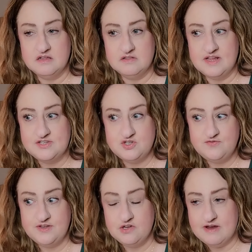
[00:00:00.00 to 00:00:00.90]
let you
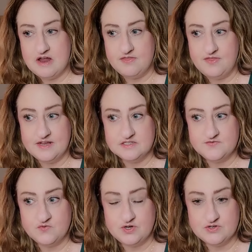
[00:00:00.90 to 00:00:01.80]
figure out
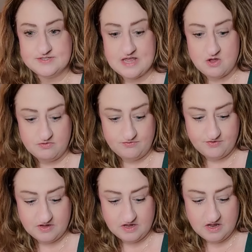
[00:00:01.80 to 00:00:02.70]
things for
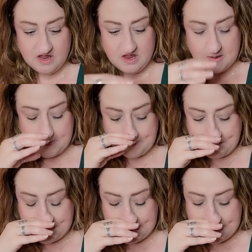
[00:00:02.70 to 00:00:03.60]
yourself,
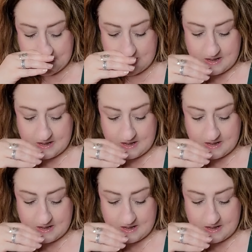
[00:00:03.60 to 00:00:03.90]
but